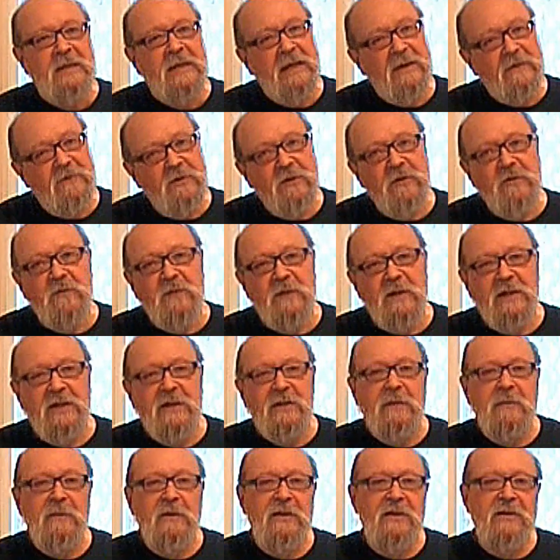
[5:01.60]
If you've been
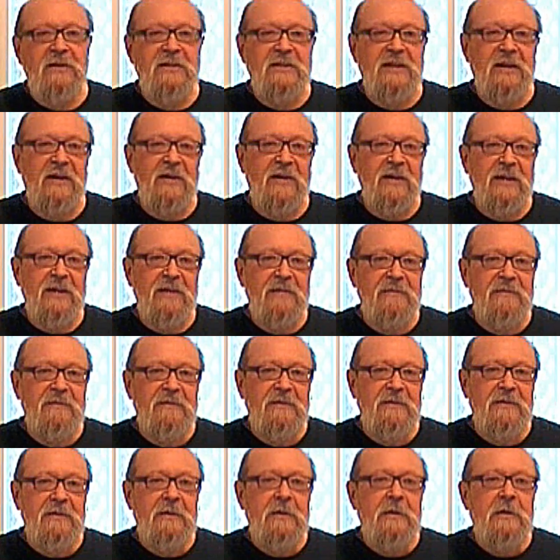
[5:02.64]
in the military,
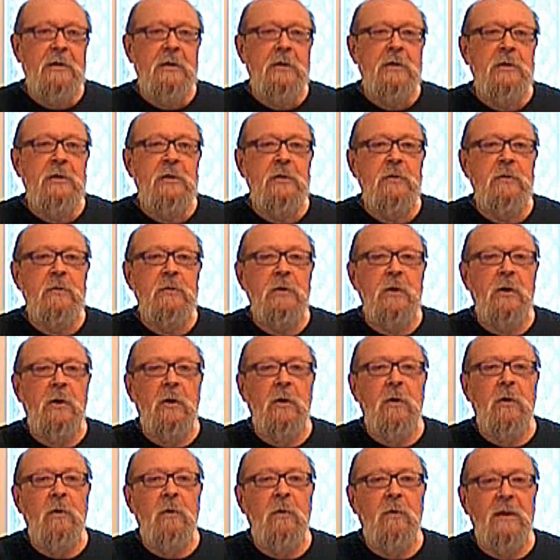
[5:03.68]
you
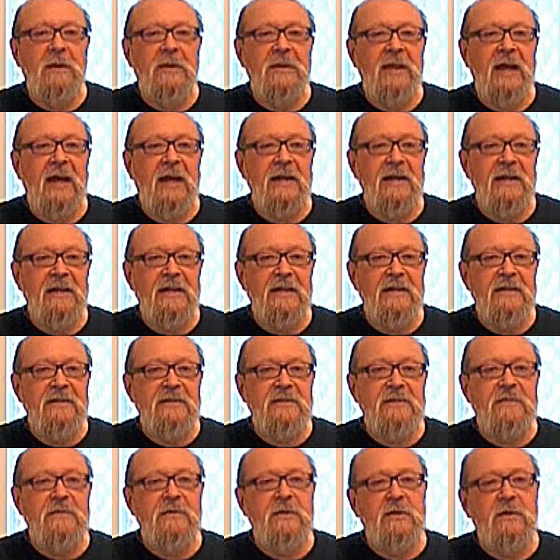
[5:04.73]
know what that
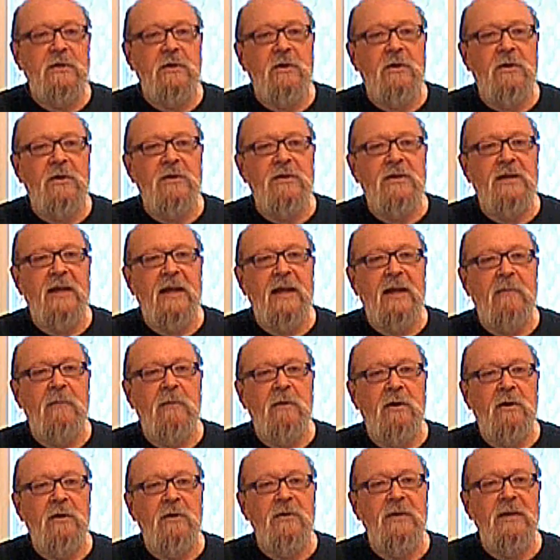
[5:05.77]
is. They're called
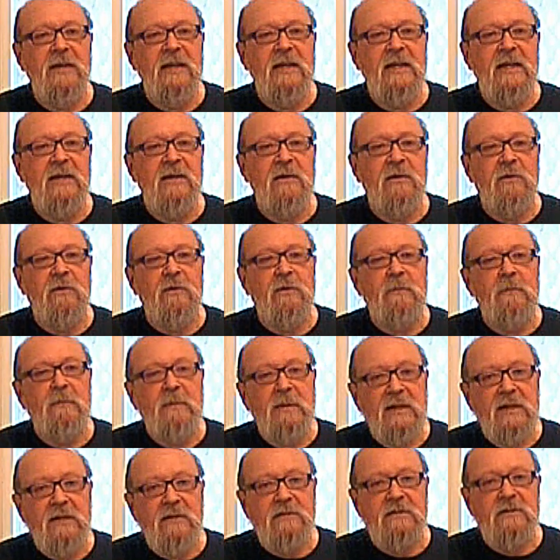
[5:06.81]
MRE, or
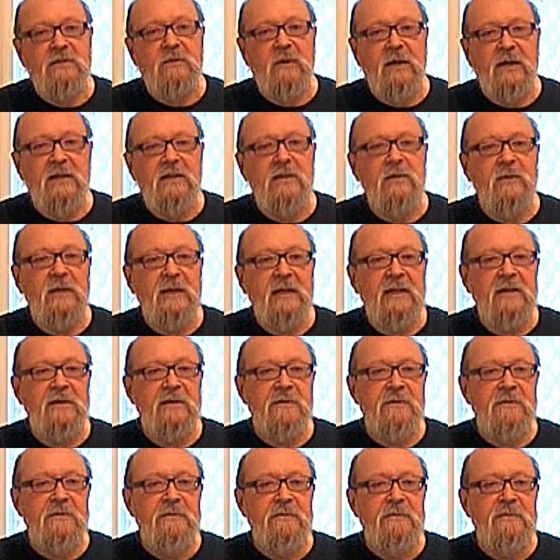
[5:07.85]
Meals Ready to Eat.
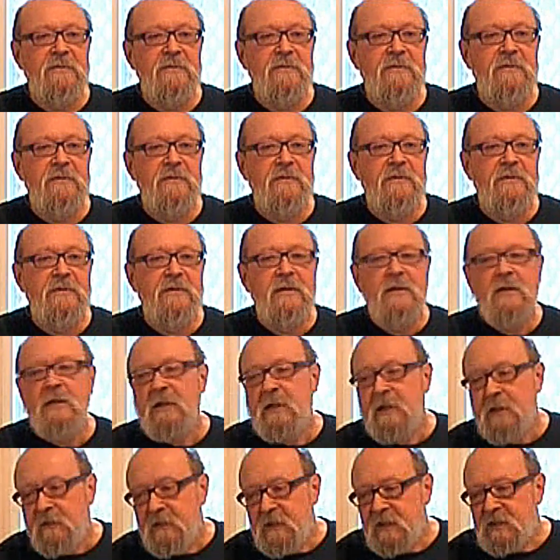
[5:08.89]

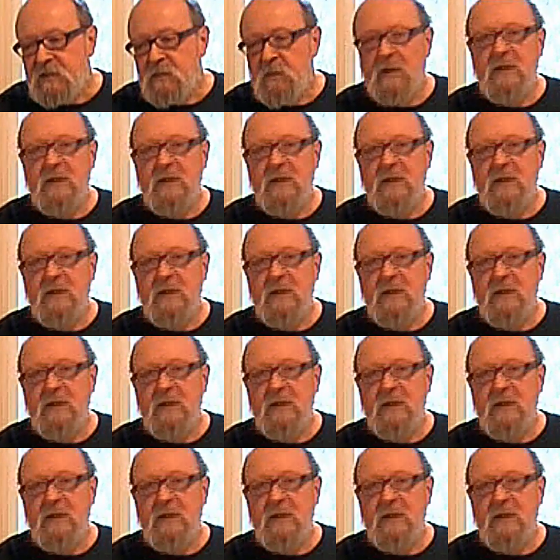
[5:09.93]
This